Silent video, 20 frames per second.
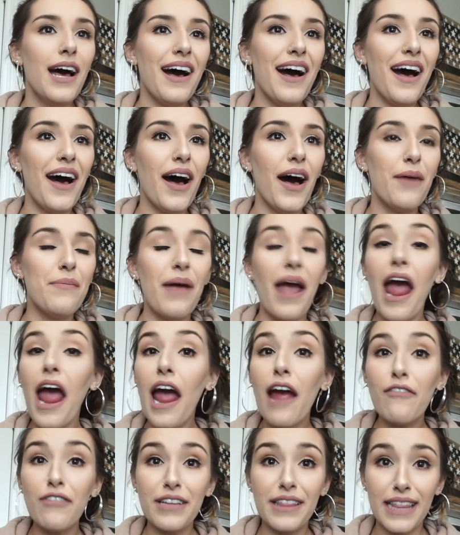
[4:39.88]
Um,
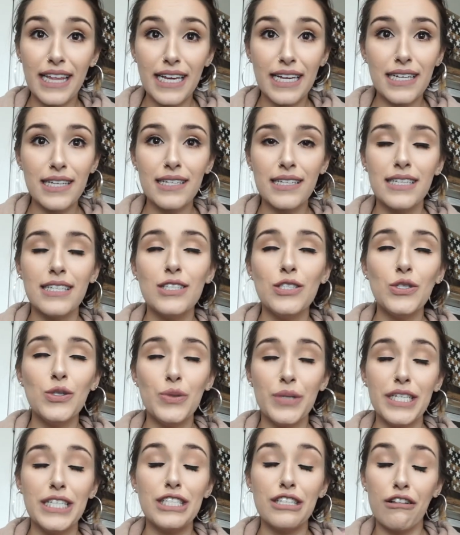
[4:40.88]
everything you
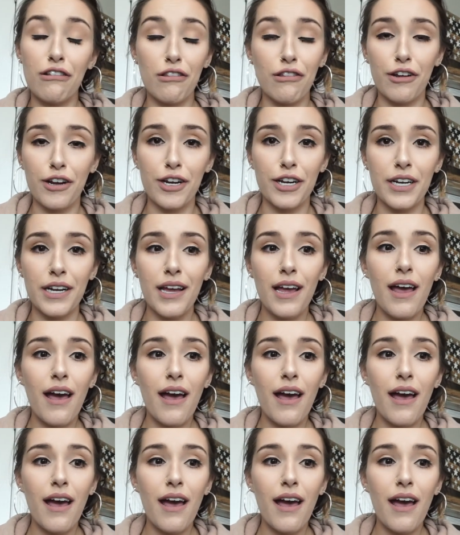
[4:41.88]
need to learn.